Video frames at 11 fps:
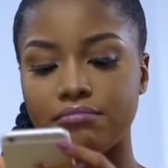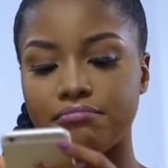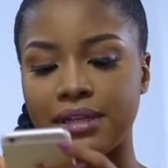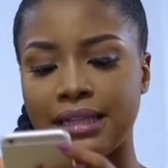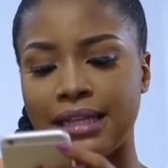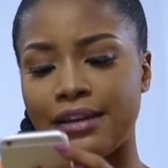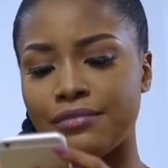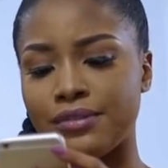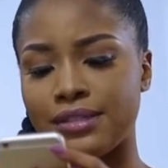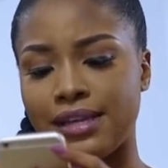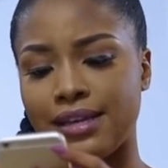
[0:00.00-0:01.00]
My life
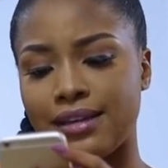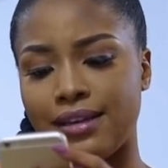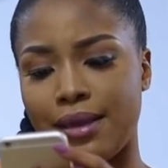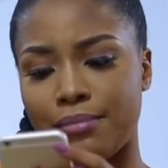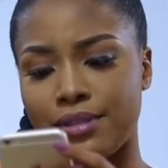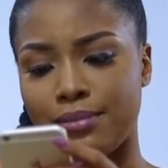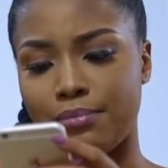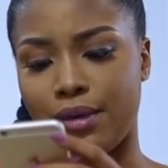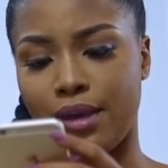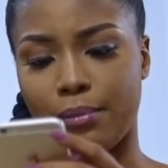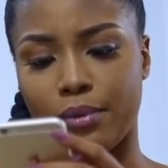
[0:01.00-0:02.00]
was like an empty
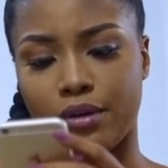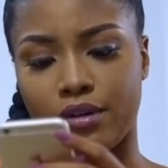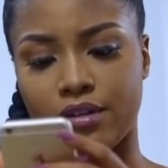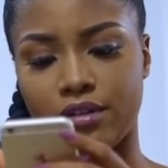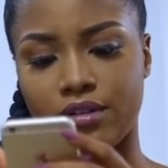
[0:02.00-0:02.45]
paper.